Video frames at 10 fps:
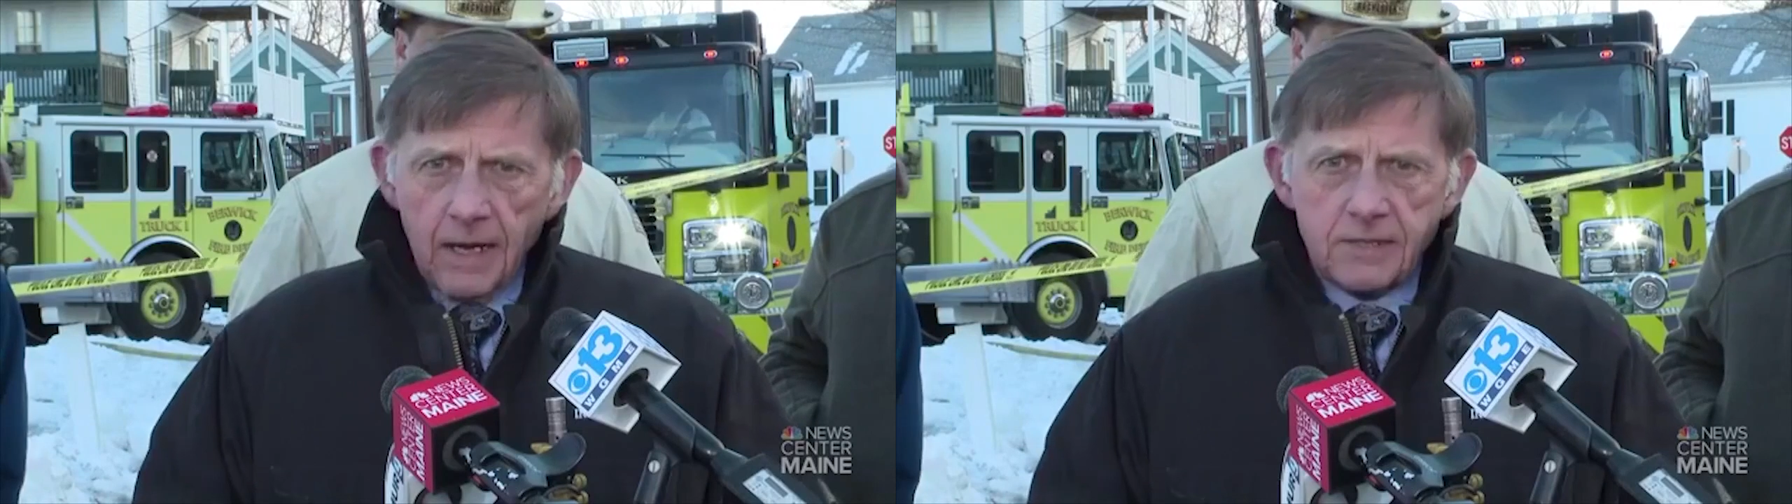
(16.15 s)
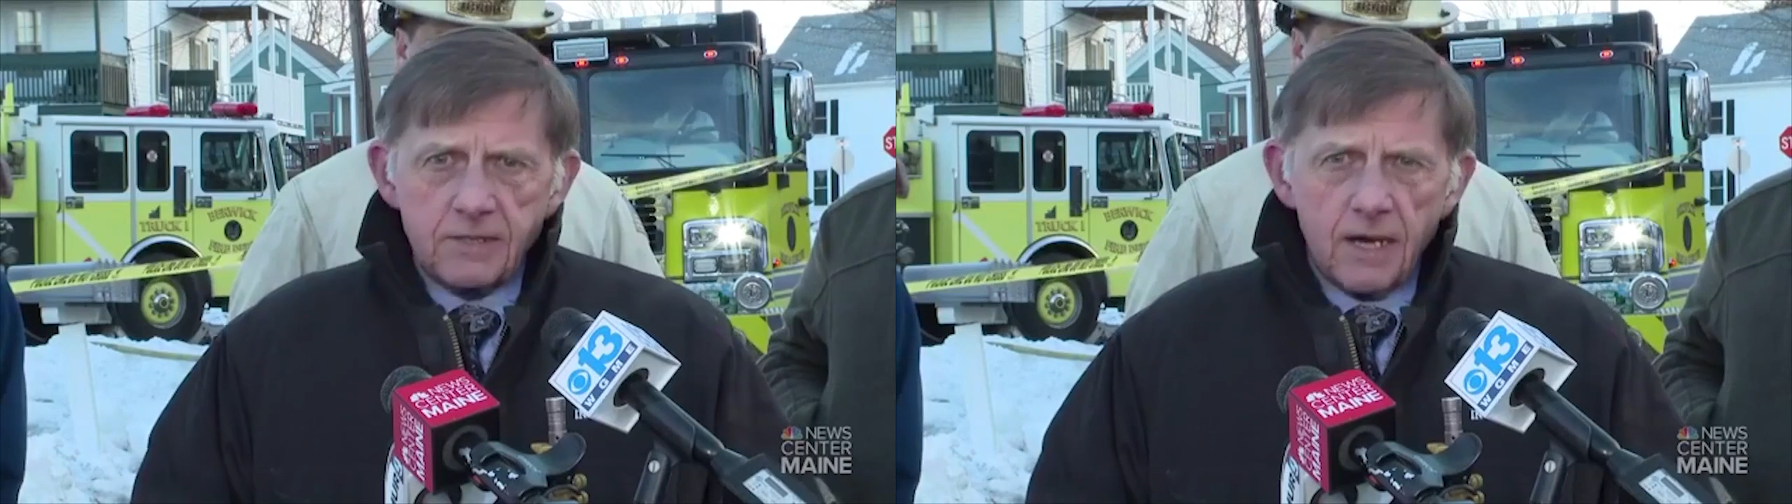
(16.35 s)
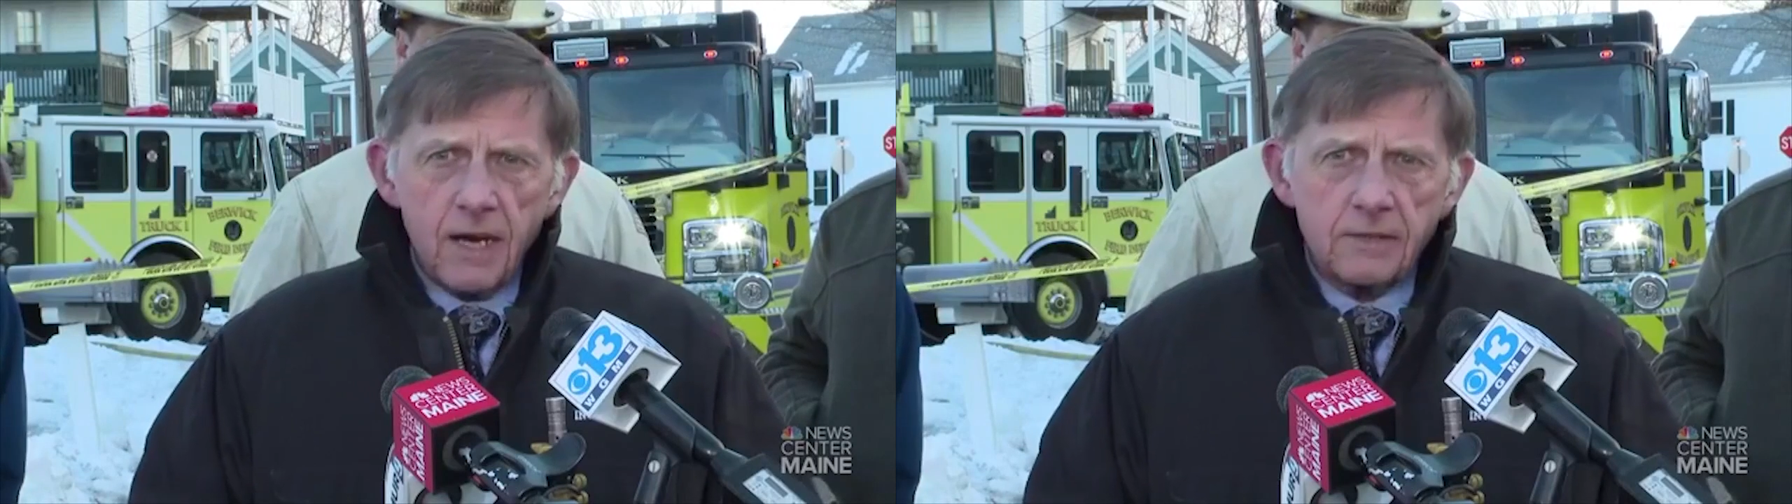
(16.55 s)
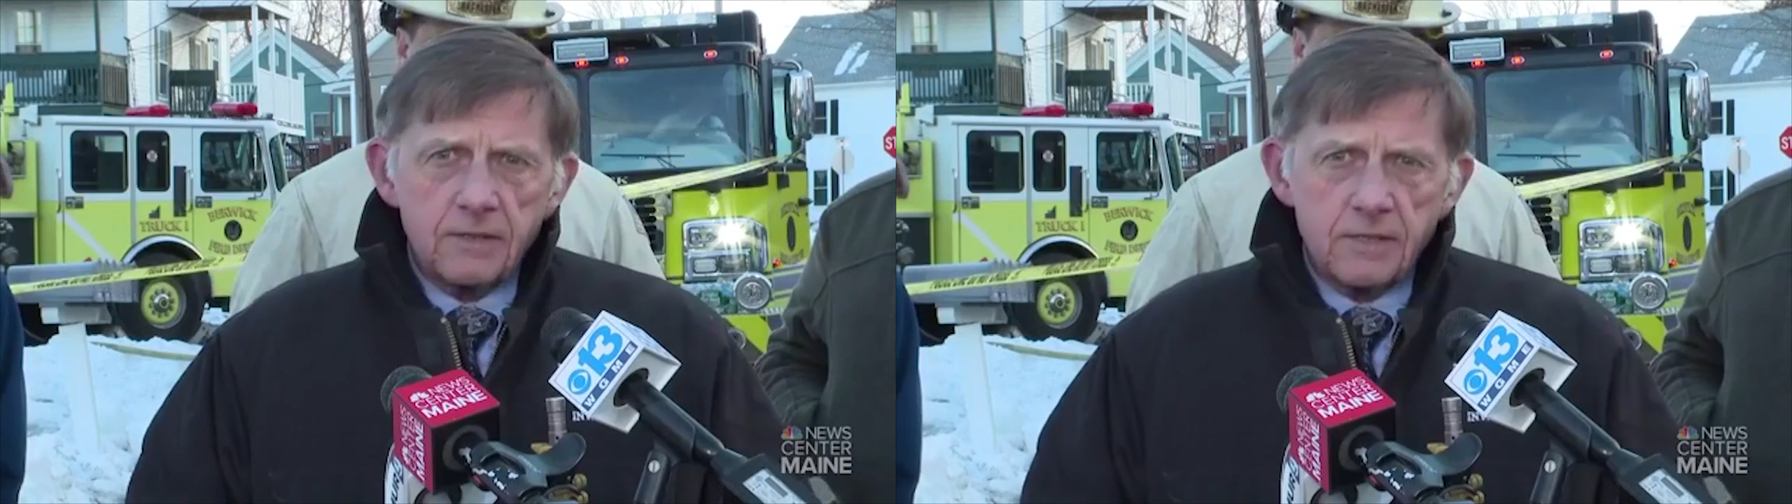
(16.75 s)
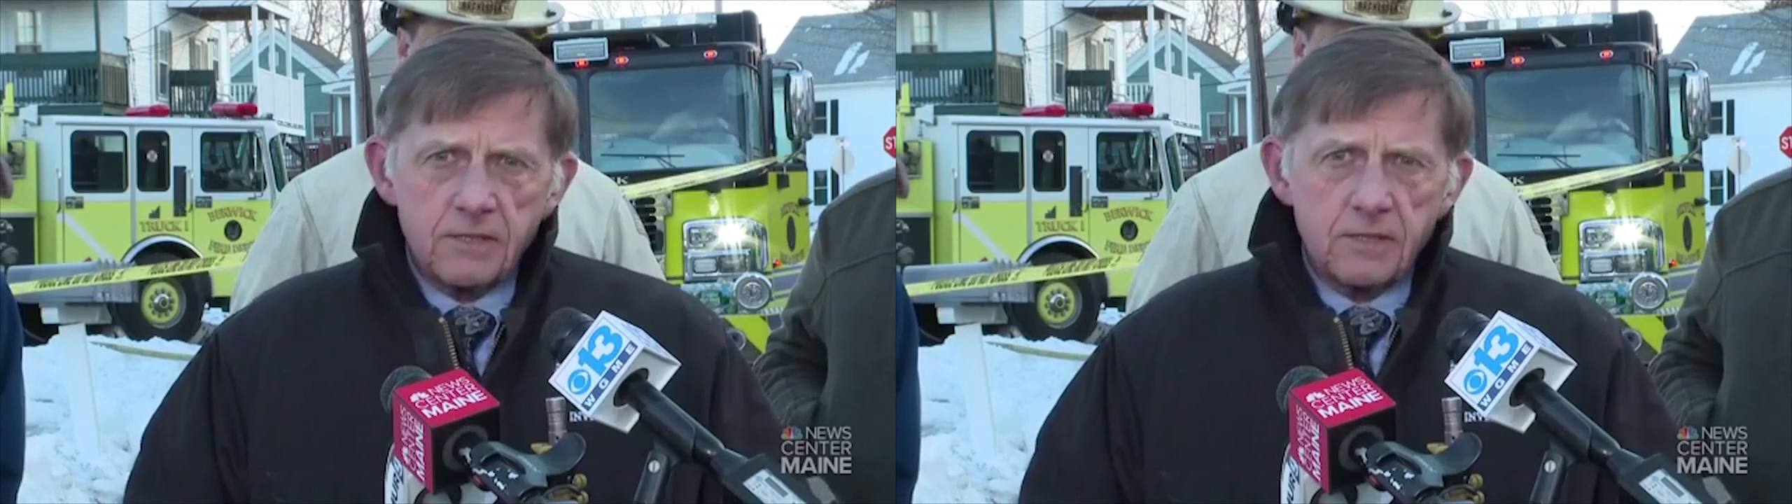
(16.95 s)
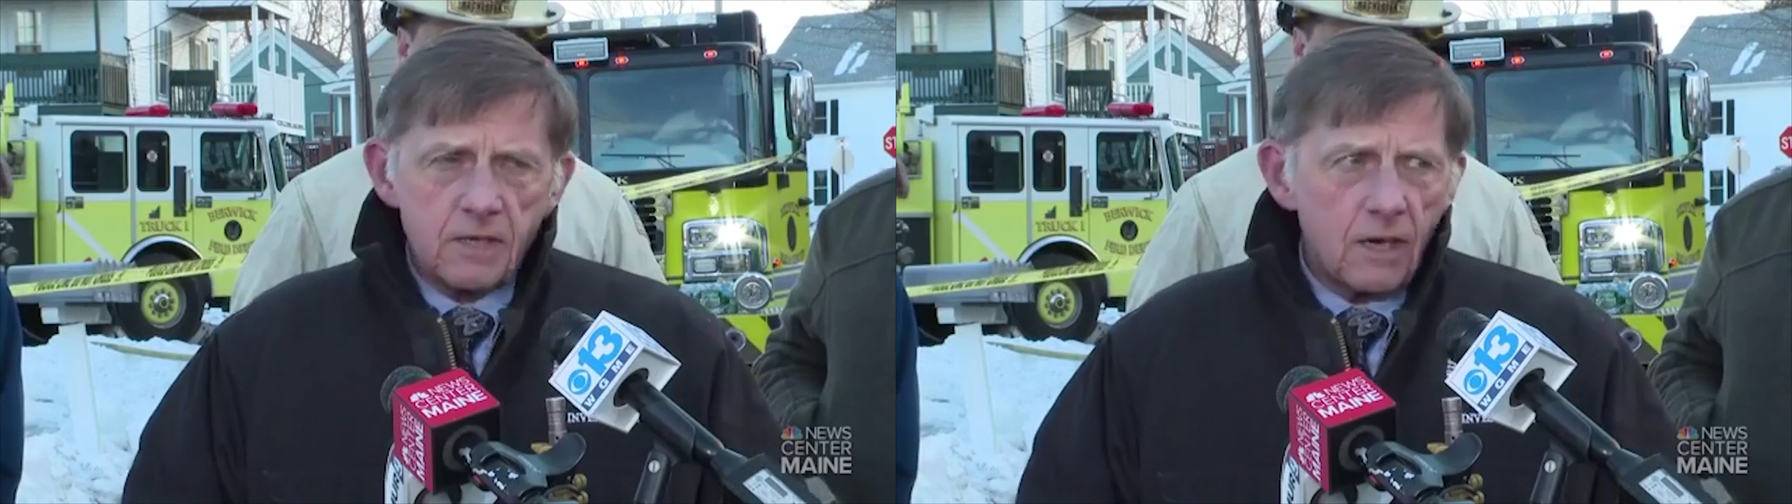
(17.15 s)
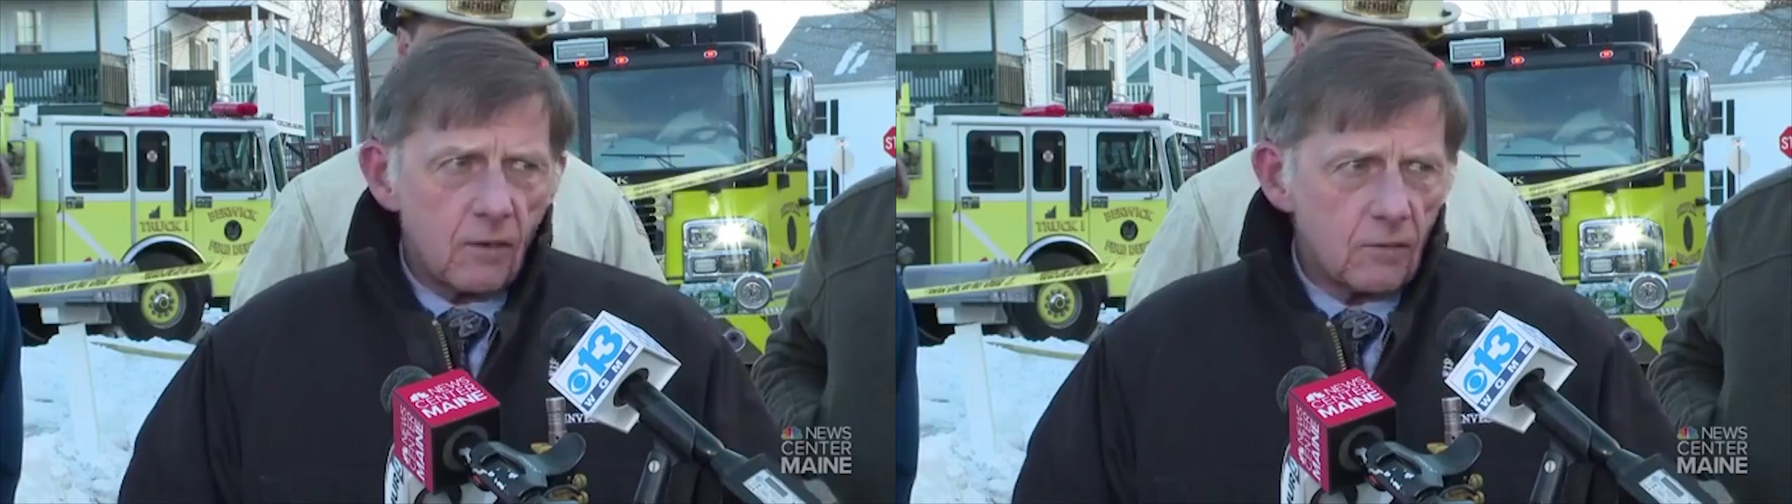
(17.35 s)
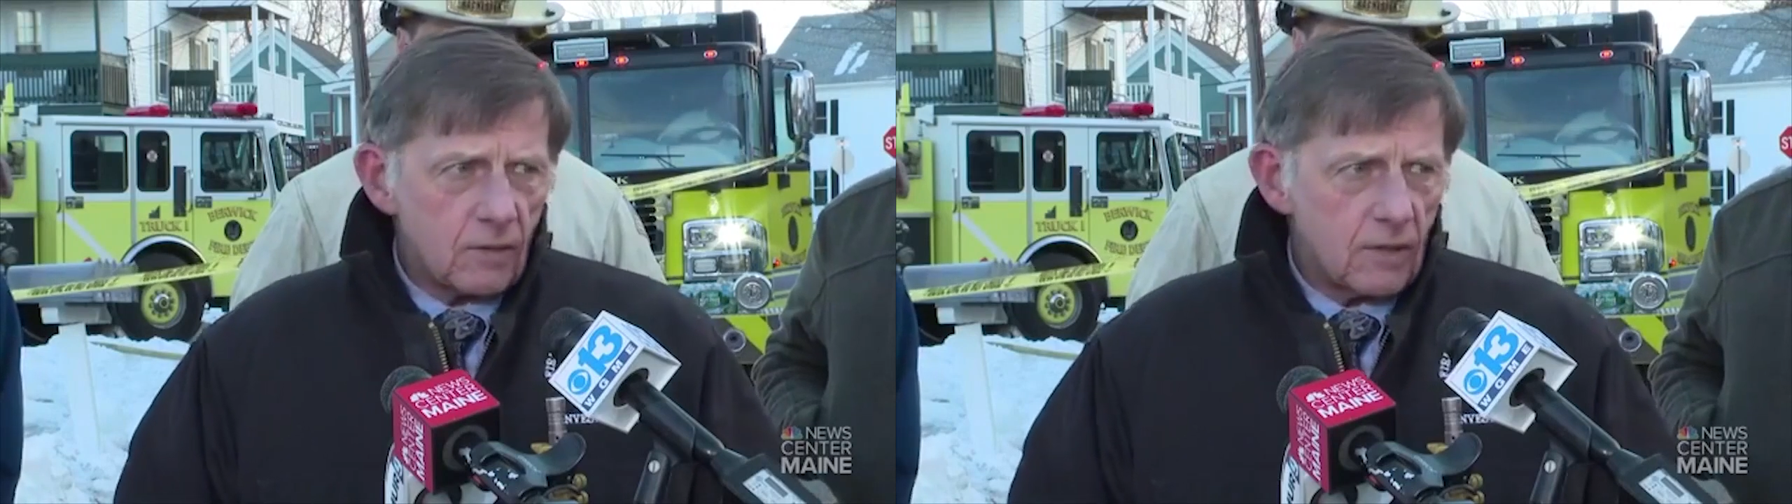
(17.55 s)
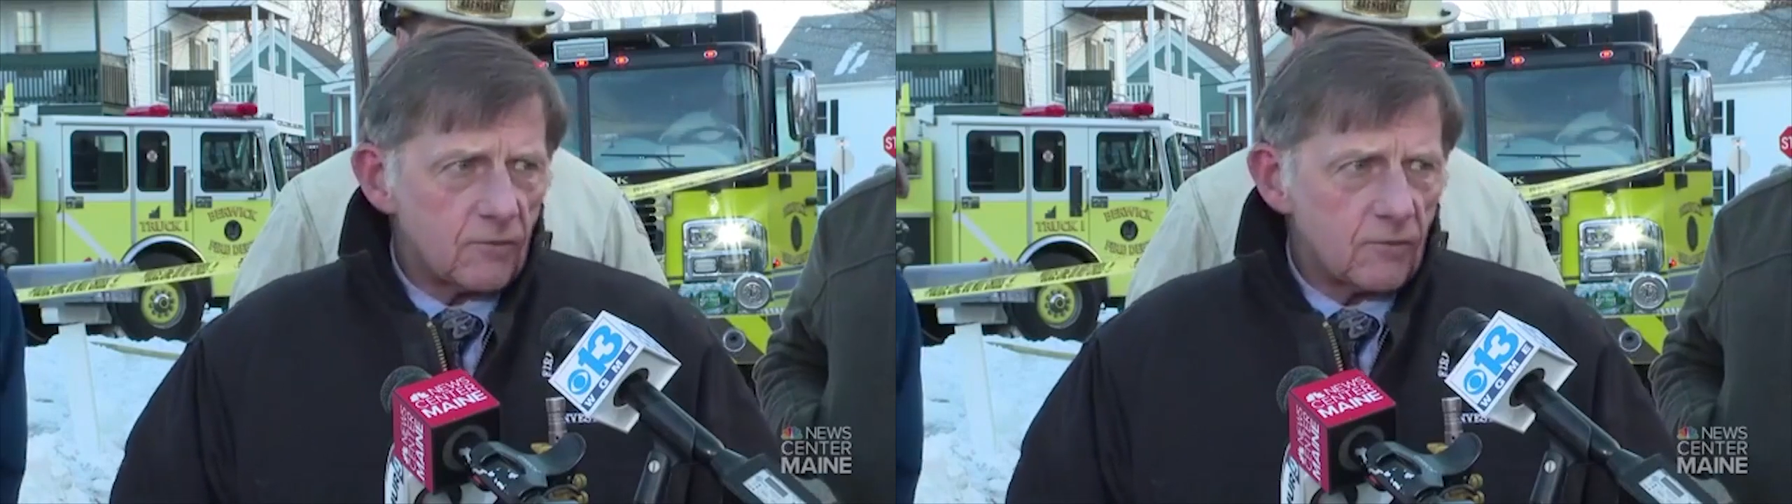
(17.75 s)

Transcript: I start this uh,